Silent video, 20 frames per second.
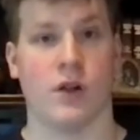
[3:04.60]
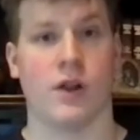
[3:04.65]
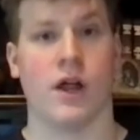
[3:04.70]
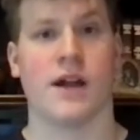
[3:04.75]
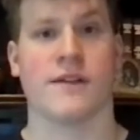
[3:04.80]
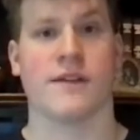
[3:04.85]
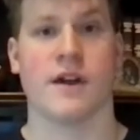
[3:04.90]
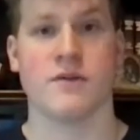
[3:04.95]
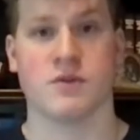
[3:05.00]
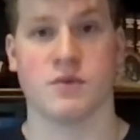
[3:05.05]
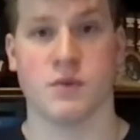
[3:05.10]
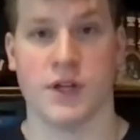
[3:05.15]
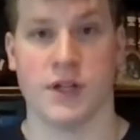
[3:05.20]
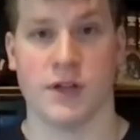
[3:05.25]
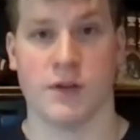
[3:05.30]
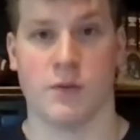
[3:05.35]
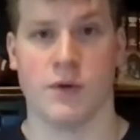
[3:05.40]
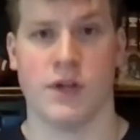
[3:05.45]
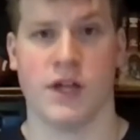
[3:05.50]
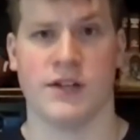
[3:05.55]
lot of times we
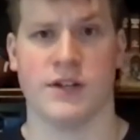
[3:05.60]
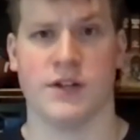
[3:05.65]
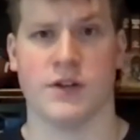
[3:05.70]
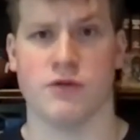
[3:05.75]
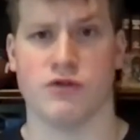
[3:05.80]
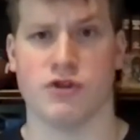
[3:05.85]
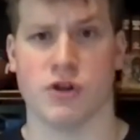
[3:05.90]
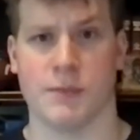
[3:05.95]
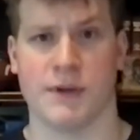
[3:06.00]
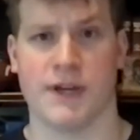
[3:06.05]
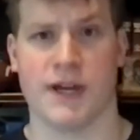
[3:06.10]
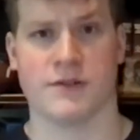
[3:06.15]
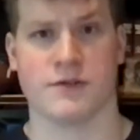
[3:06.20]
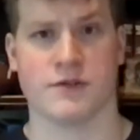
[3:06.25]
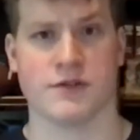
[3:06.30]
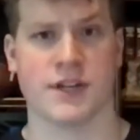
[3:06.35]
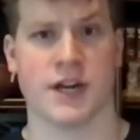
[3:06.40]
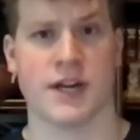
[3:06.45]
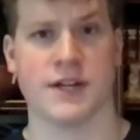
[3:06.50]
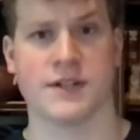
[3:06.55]
like to do jumping
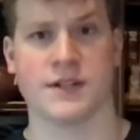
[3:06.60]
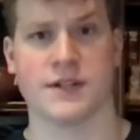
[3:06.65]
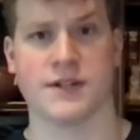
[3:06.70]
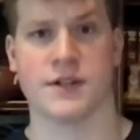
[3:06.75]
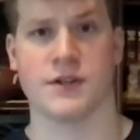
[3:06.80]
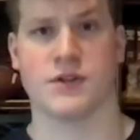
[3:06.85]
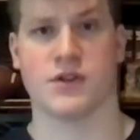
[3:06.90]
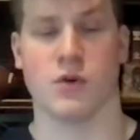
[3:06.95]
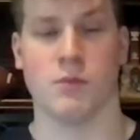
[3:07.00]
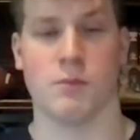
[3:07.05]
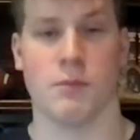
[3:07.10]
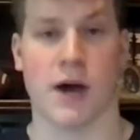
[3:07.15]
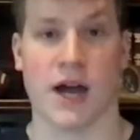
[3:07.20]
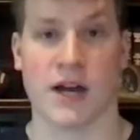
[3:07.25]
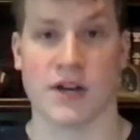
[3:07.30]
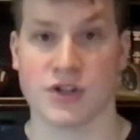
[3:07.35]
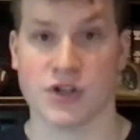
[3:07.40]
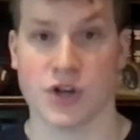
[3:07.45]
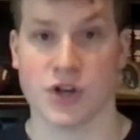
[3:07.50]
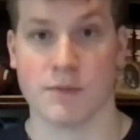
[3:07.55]
exercises. So
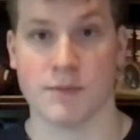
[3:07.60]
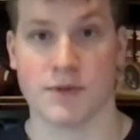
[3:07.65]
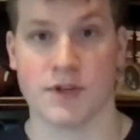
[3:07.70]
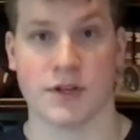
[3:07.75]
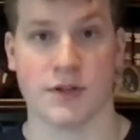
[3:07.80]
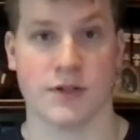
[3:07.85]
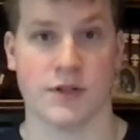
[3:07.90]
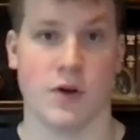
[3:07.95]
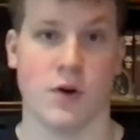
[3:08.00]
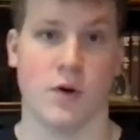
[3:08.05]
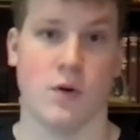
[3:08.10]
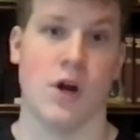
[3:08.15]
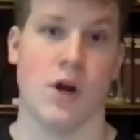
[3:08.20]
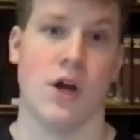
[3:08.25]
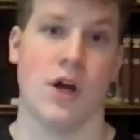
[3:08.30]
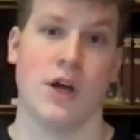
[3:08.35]
box jumps. So